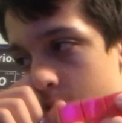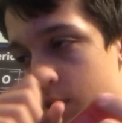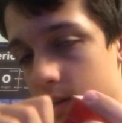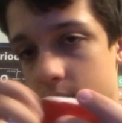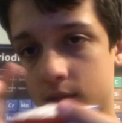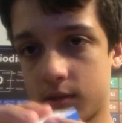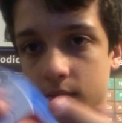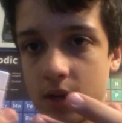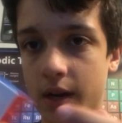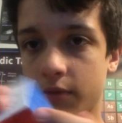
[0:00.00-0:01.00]
and
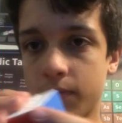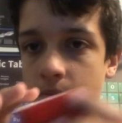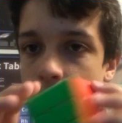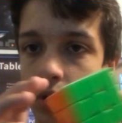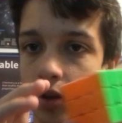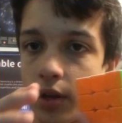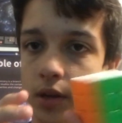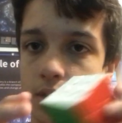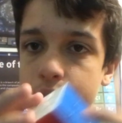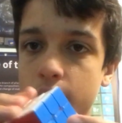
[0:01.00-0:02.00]
I really
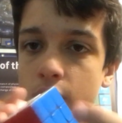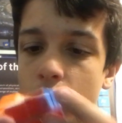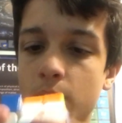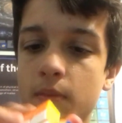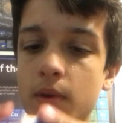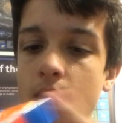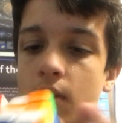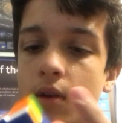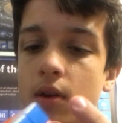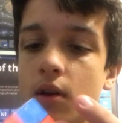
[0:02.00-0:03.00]
like it as a cube.
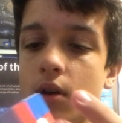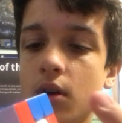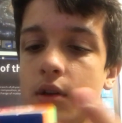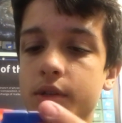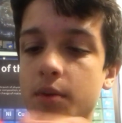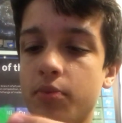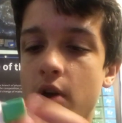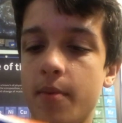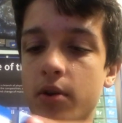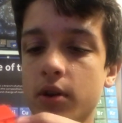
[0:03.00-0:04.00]
It's got
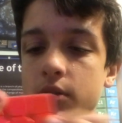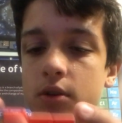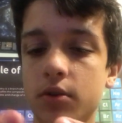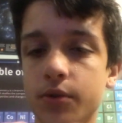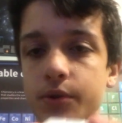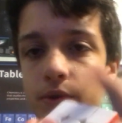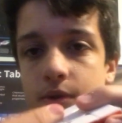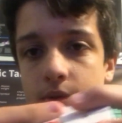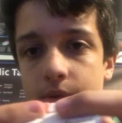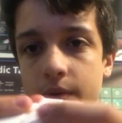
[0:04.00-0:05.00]
primary
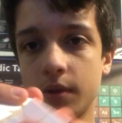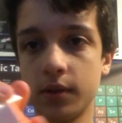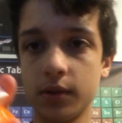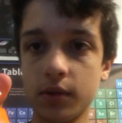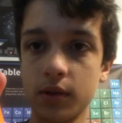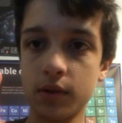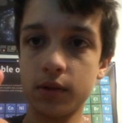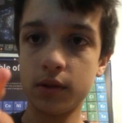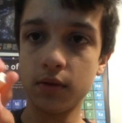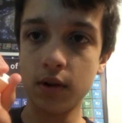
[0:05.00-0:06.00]
internals, as you can
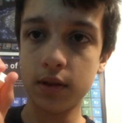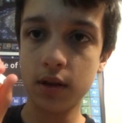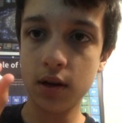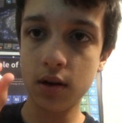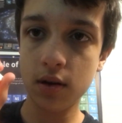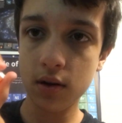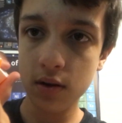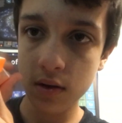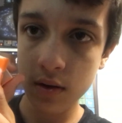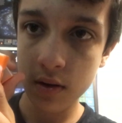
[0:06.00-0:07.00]
see right there.
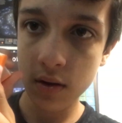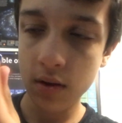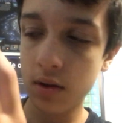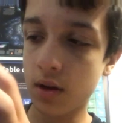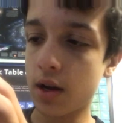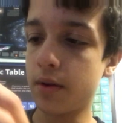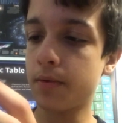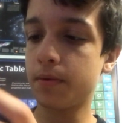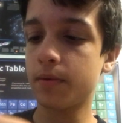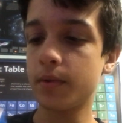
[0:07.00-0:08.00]
Kind
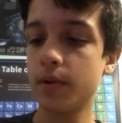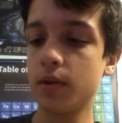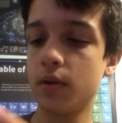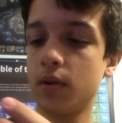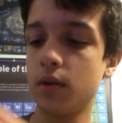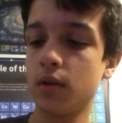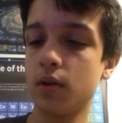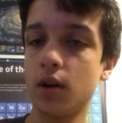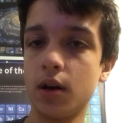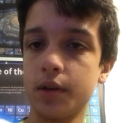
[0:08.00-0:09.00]
of
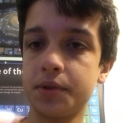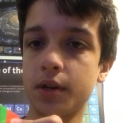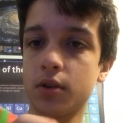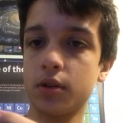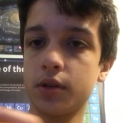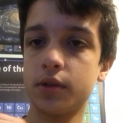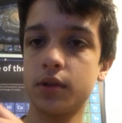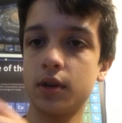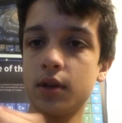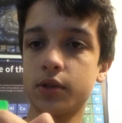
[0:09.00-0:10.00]

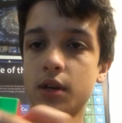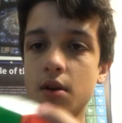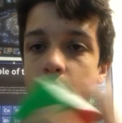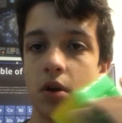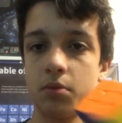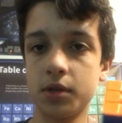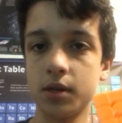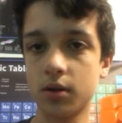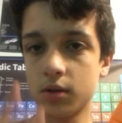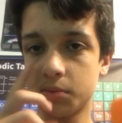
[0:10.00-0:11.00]
stickerless. It looks kind of weird with
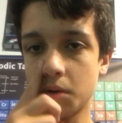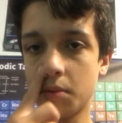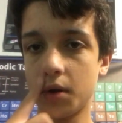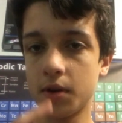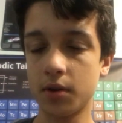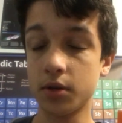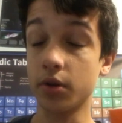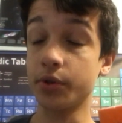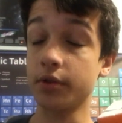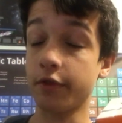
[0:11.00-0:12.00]
stickerless primary
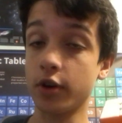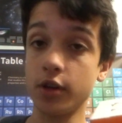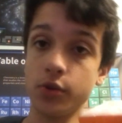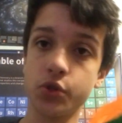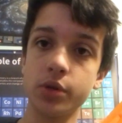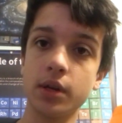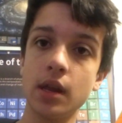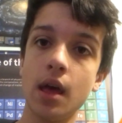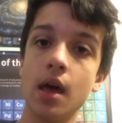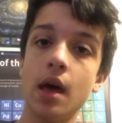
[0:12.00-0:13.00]
internals if you're not used to it,